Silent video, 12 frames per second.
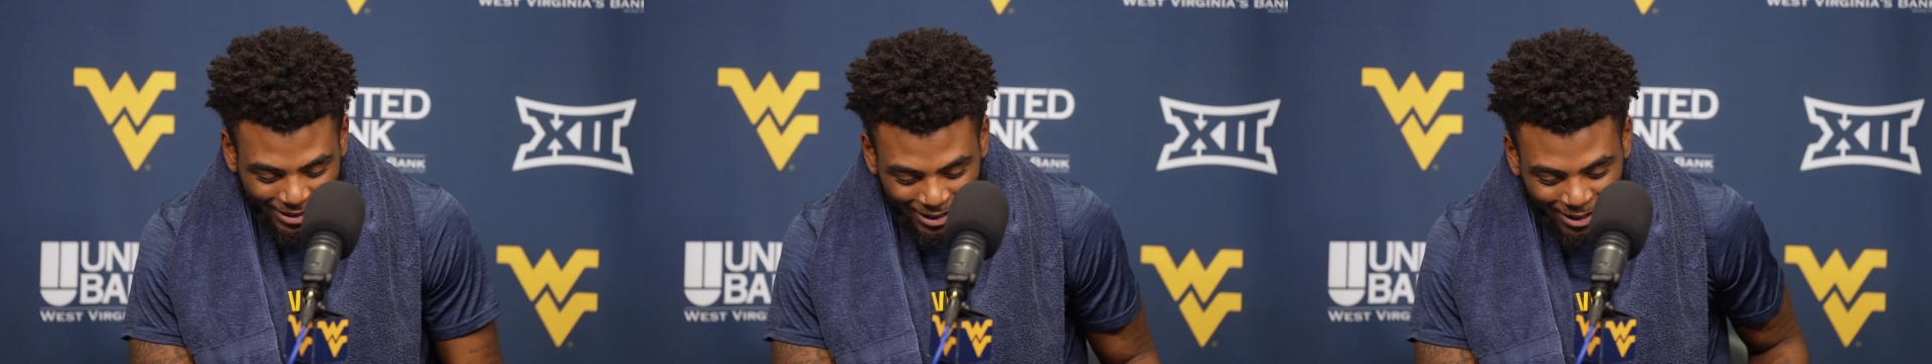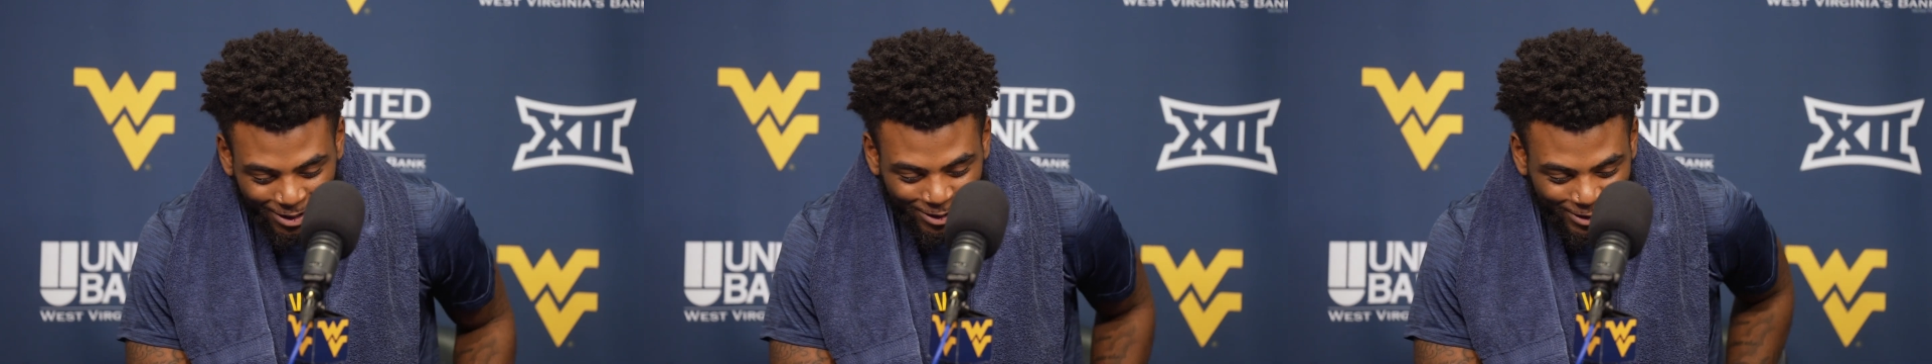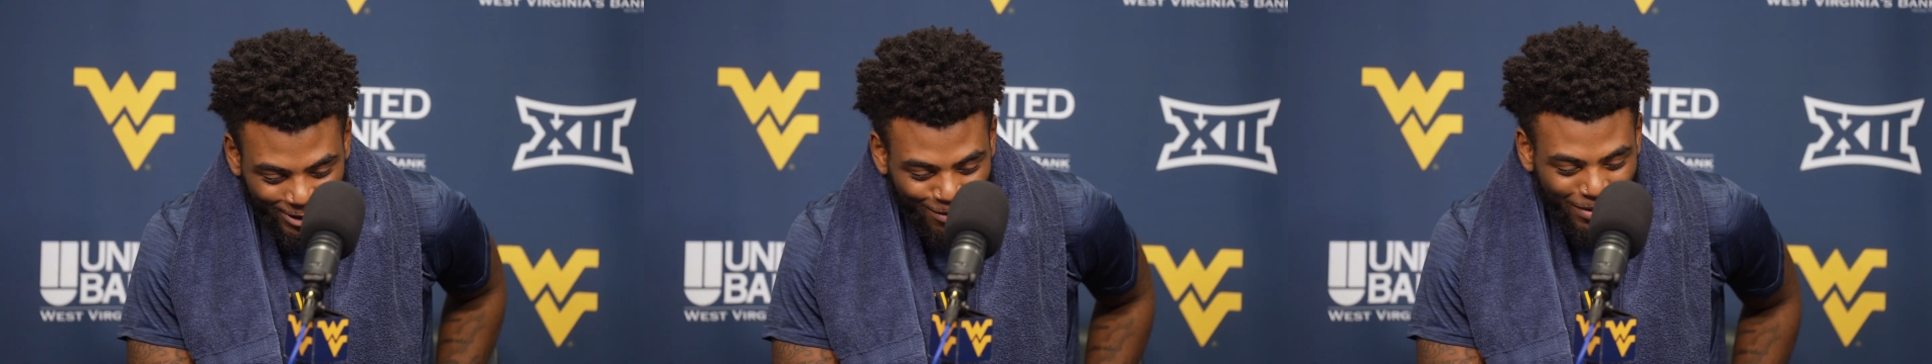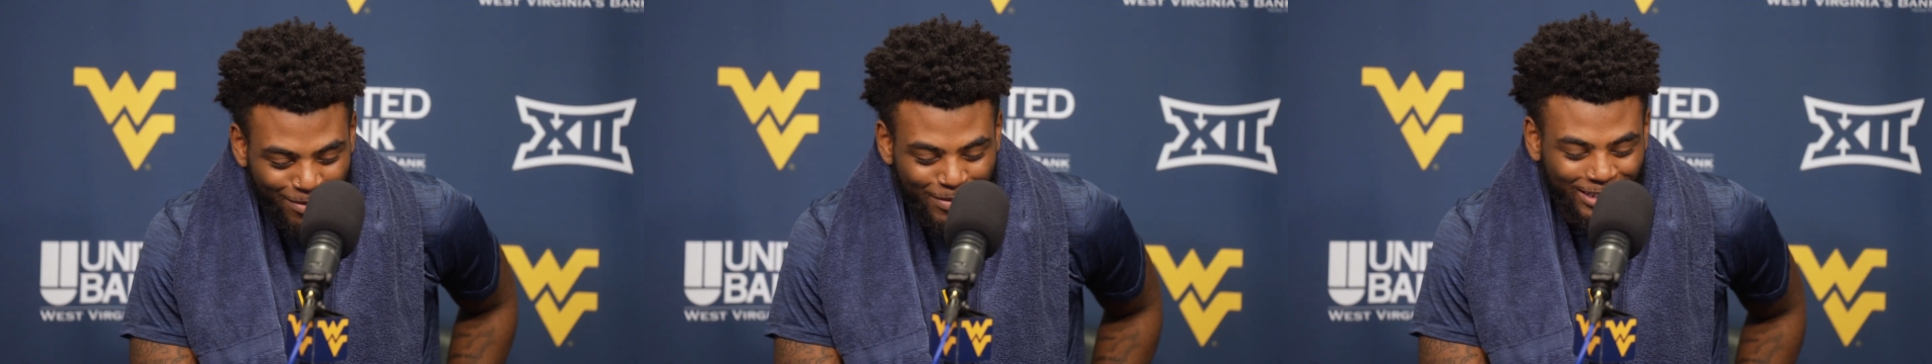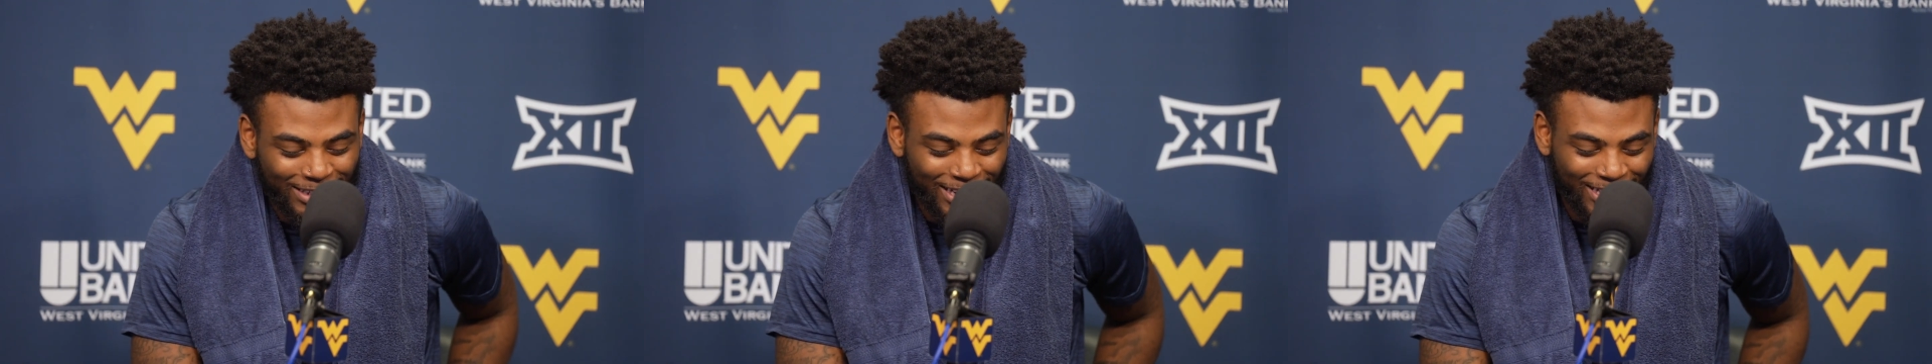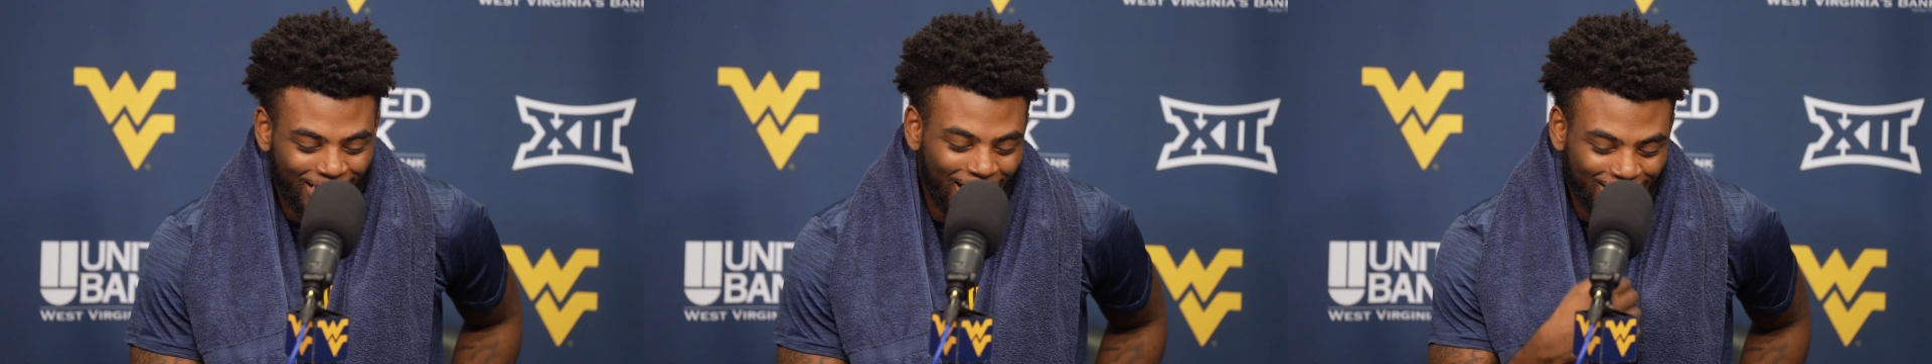you know y'all might mention
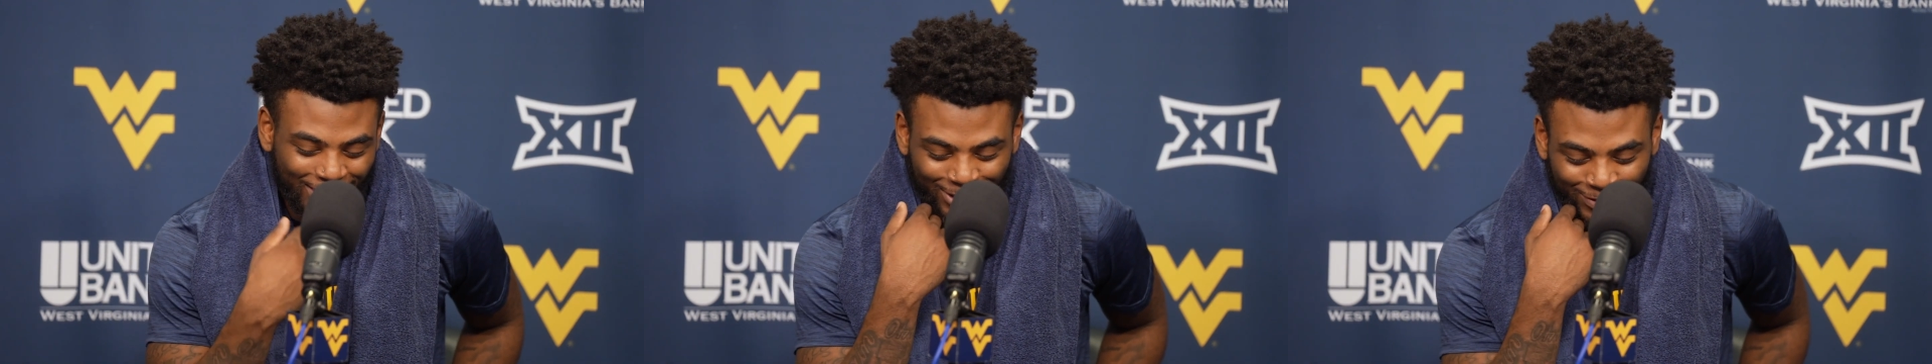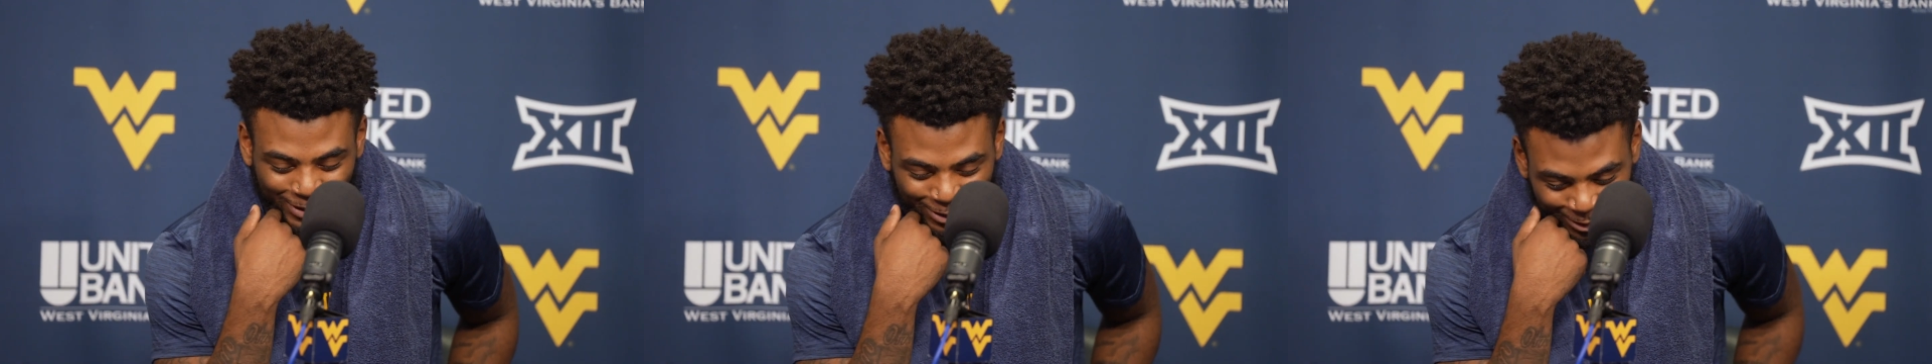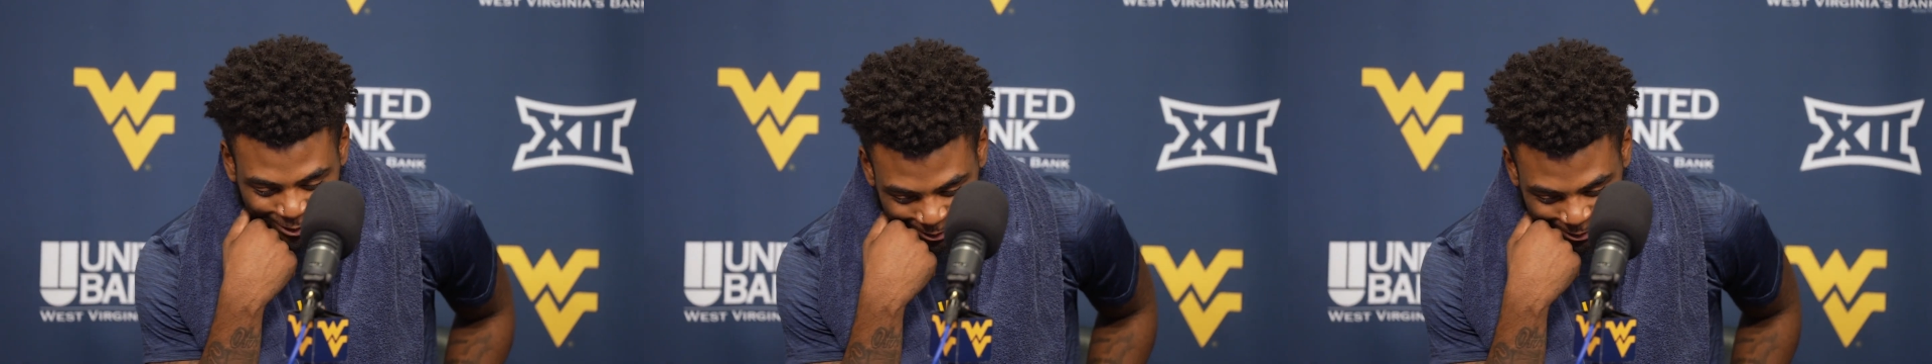it at the next interview.